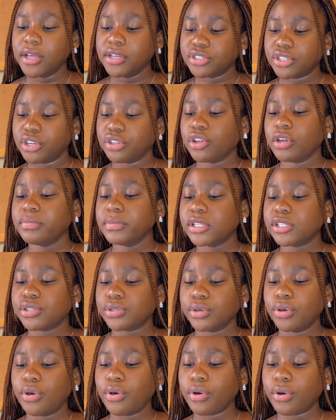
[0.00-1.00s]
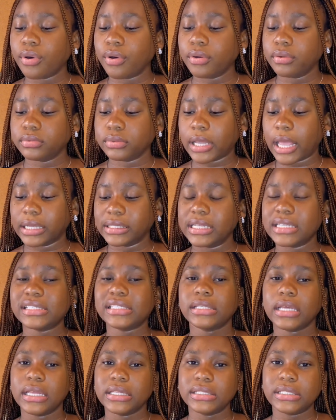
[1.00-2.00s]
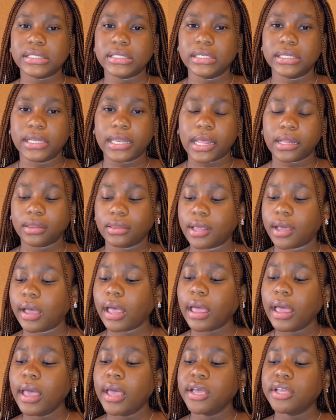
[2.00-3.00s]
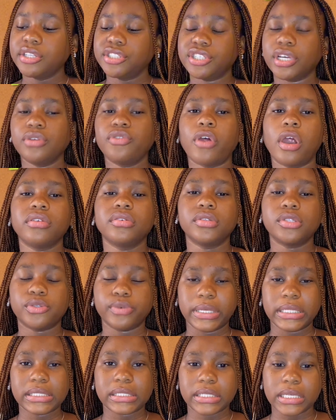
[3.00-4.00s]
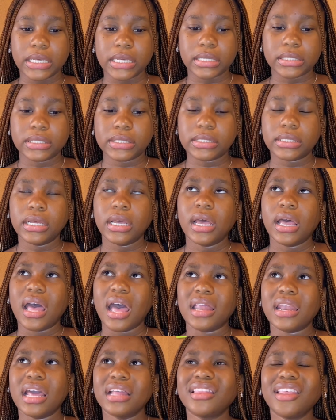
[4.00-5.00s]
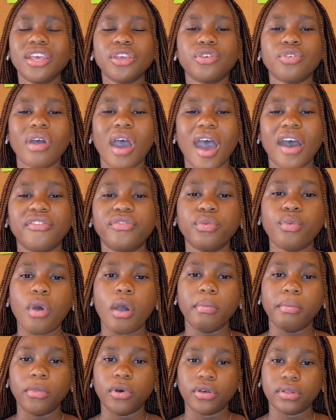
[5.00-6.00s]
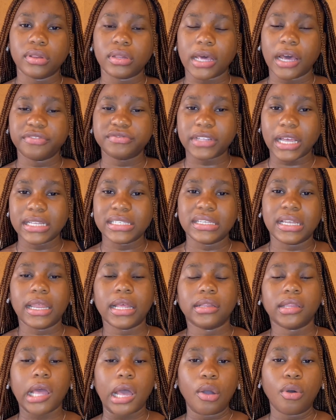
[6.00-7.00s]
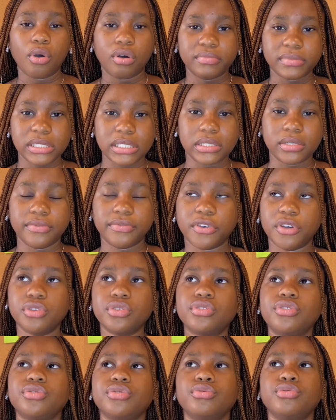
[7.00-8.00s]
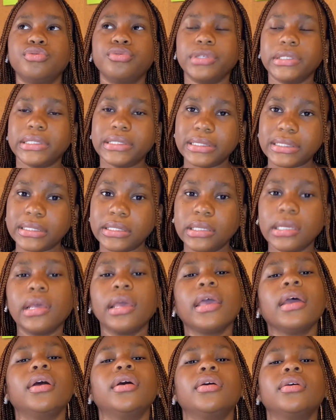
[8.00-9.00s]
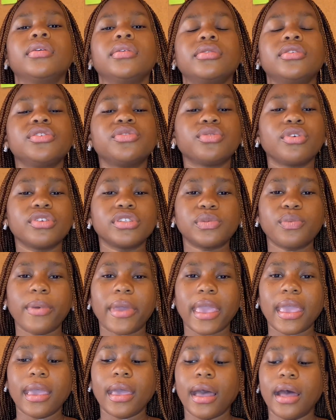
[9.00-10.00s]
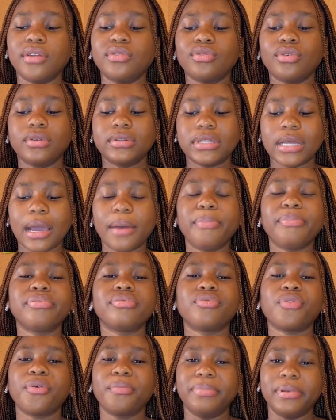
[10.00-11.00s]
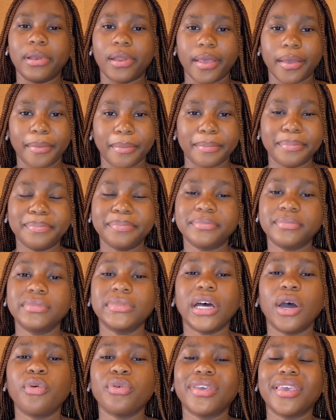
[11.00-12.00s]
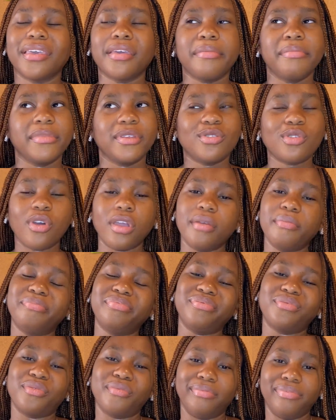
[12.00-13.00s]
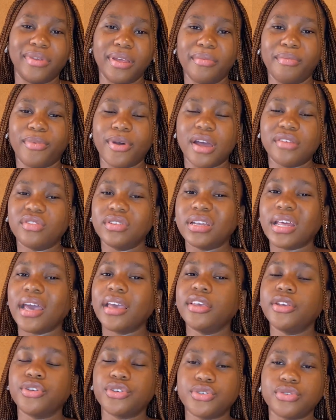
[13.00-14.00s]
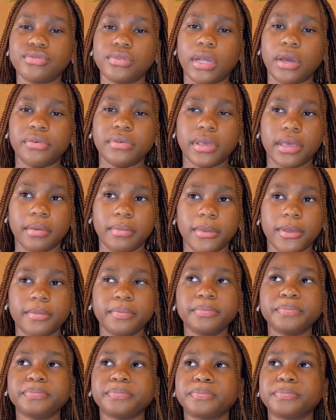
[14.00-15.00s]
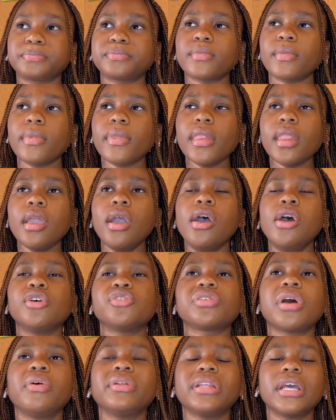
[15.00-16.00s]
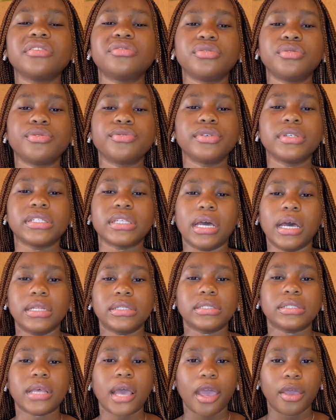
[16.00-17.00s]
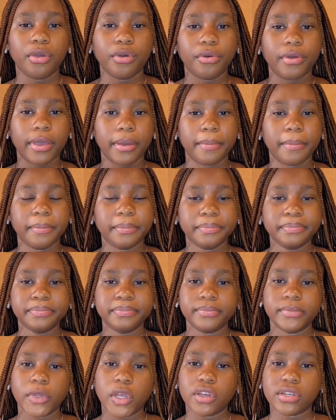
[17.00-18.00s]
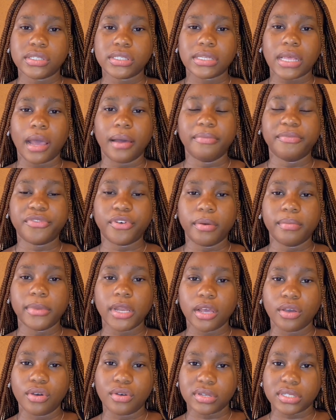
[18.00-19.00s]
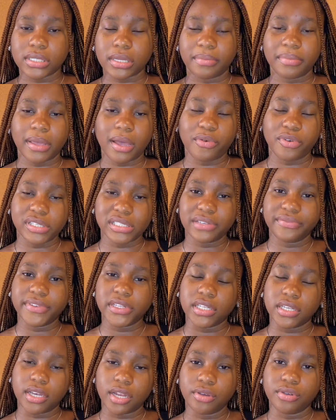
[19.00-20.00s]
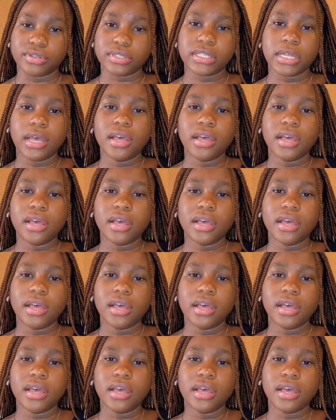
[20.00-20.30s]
So he told me to go, like they sent the letter January 28th. And I think you have one month after the letter comes in for you to do it. This was where another problem now came in. Not a problem, but another issue now came in. So I wanted to do it at IOM because I'm from Lagos, I was living in Lagos.